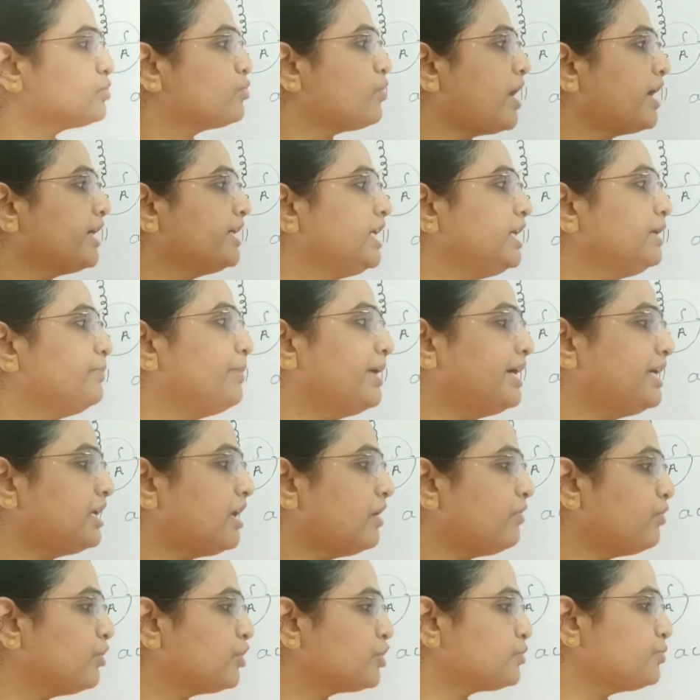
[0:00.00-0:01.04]
guanine
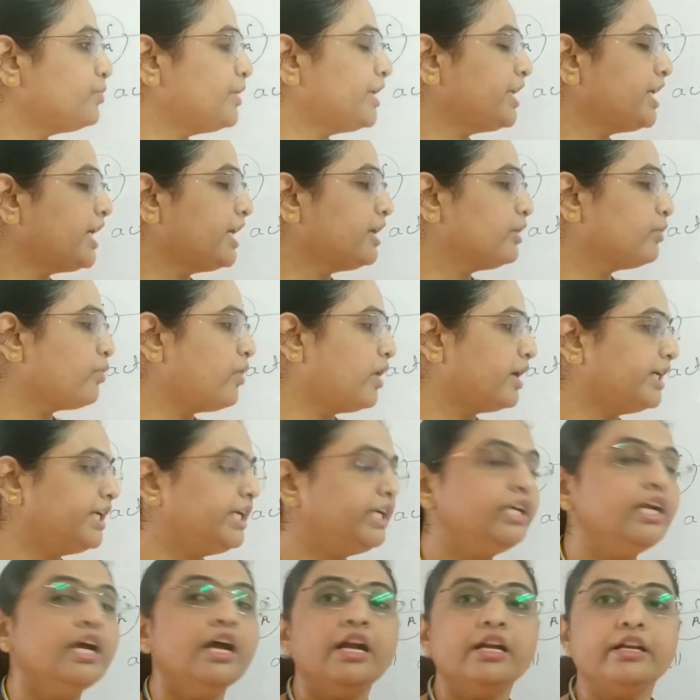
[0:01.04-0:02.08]
pentaphosphate and
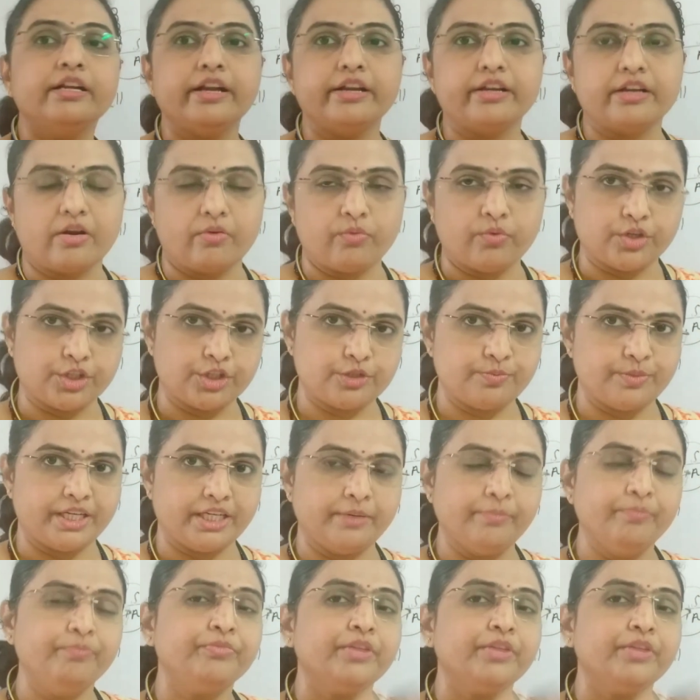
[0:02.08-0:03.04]
guanine tetraphosphate?